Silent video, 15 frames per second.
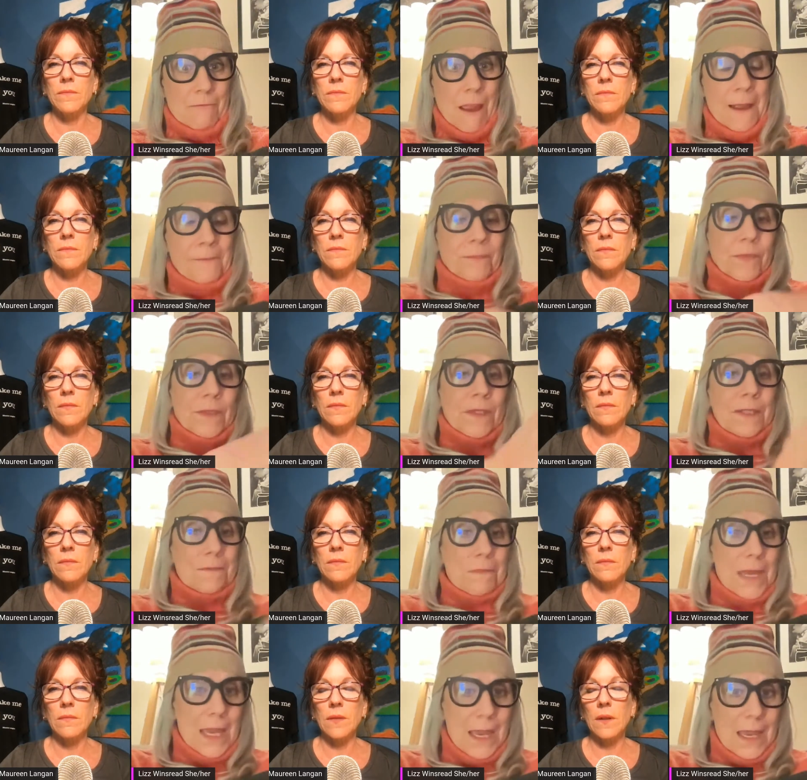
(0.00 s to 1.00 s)
Speaker 1: right? To
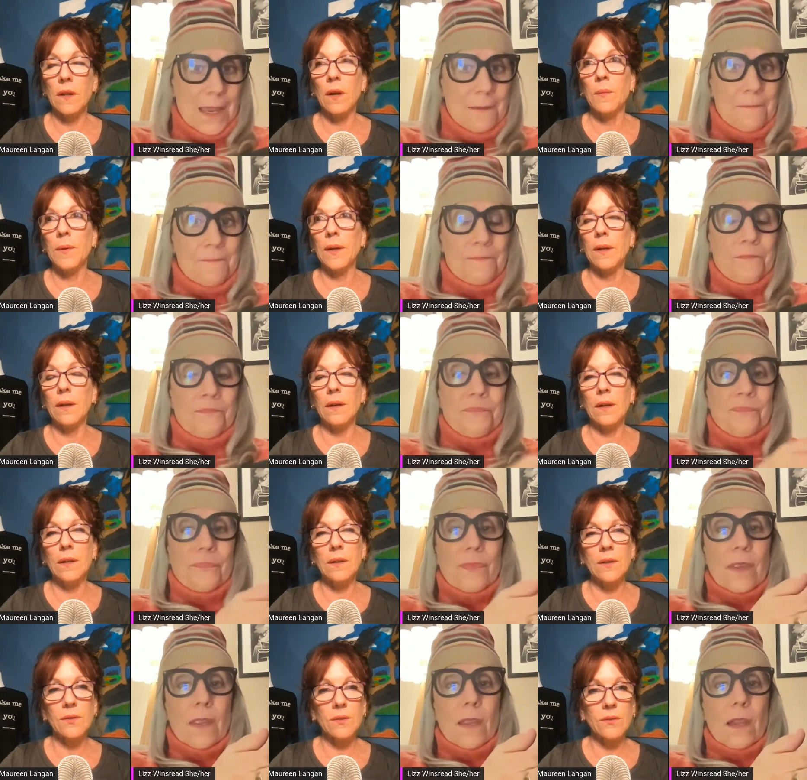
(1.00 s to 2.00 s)
me,
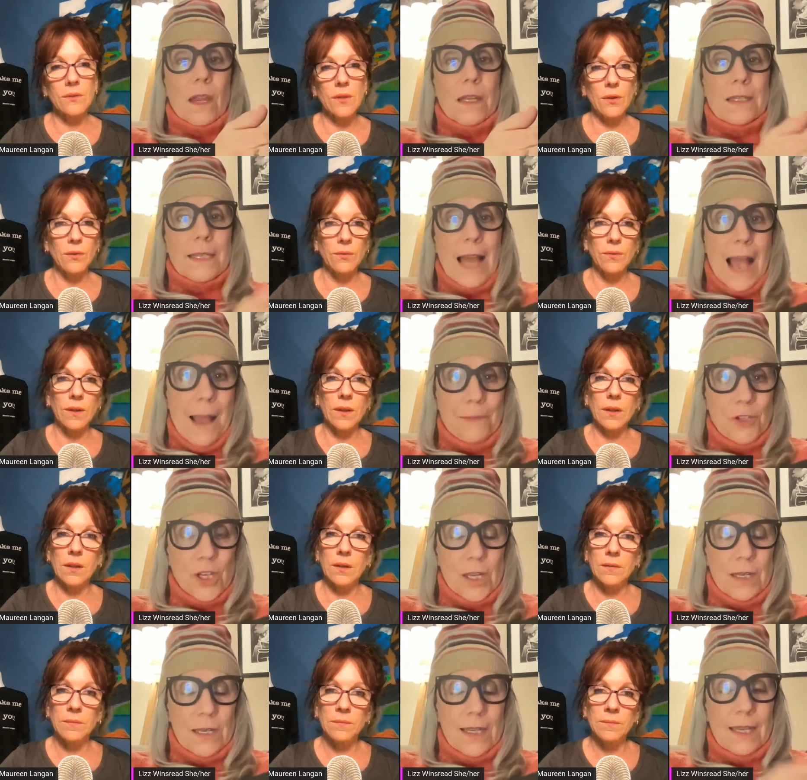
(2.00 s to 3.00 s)
Speaker 2: God, so
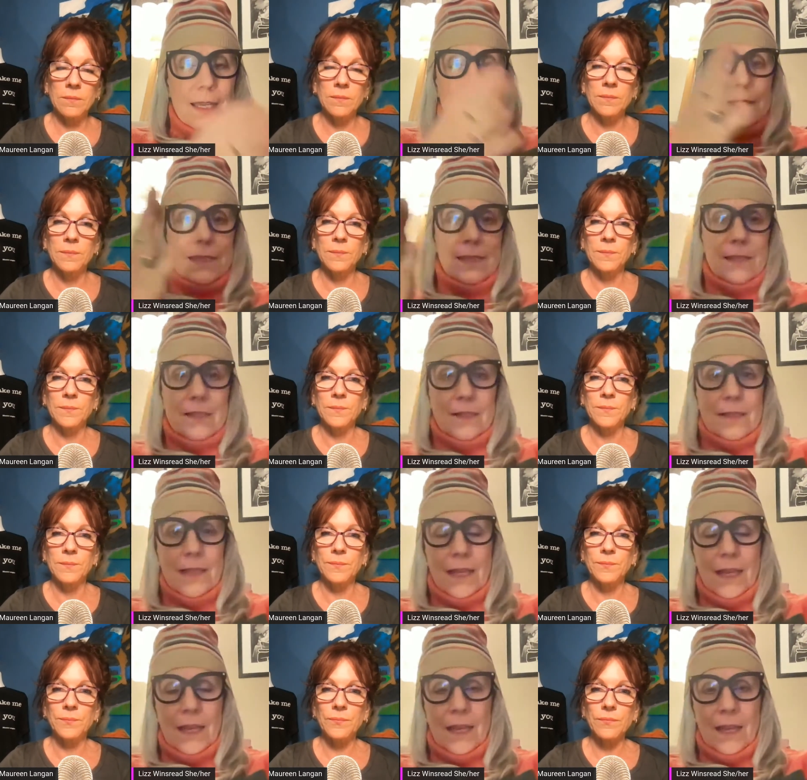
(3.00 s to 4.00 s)
Speaker 1: adoption isn't
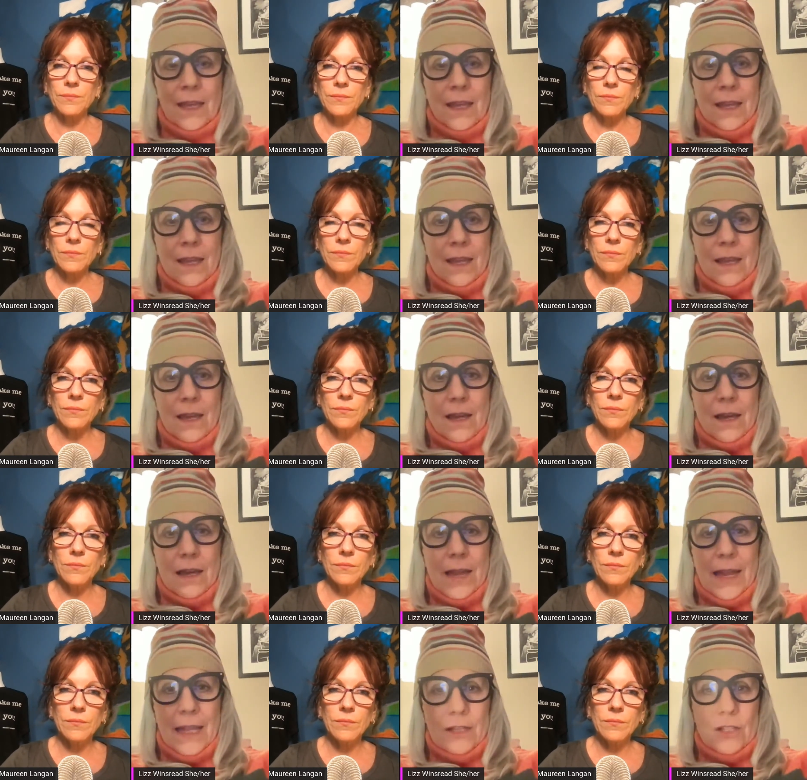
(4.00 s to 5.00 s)
the
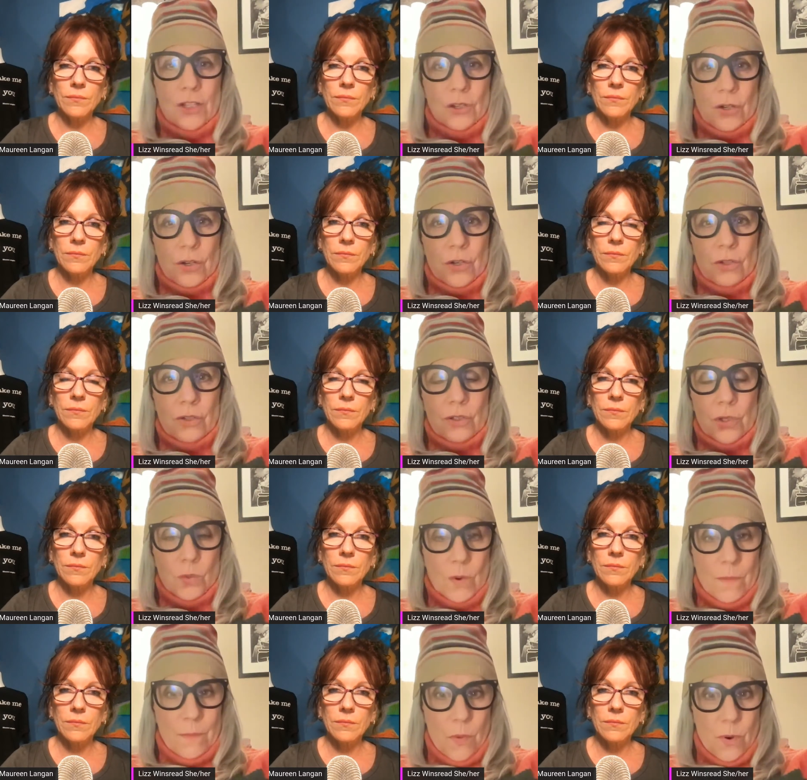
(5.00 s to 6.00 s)
answer
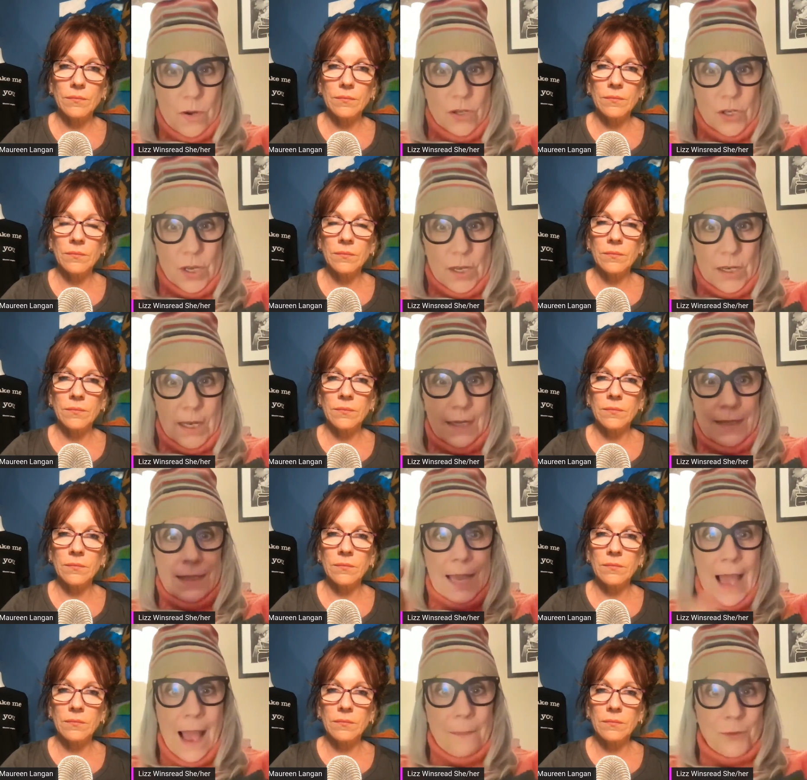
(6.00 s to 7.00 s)
to abortion.
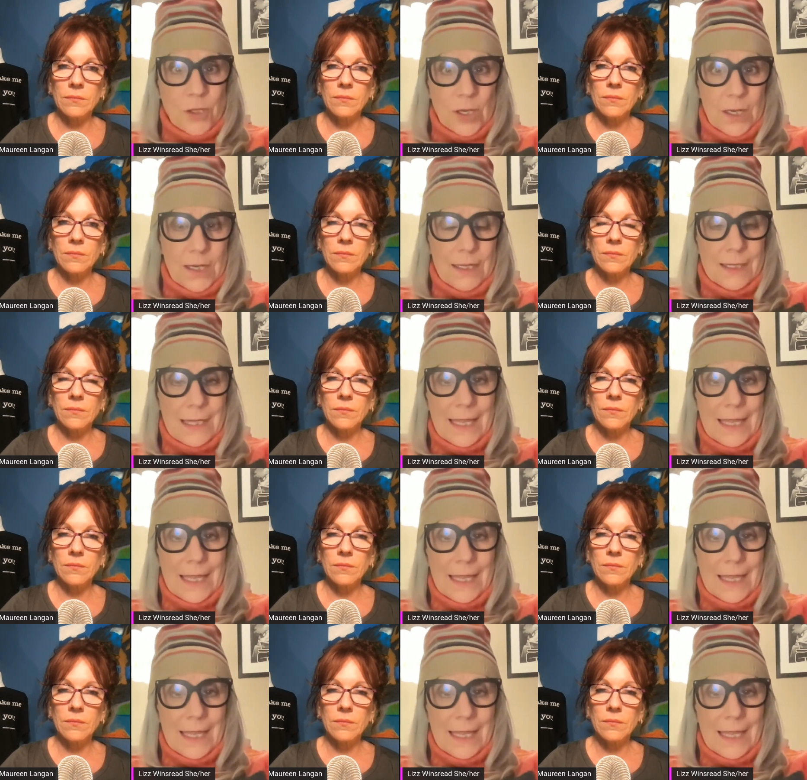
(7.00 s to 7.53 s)
Adoption is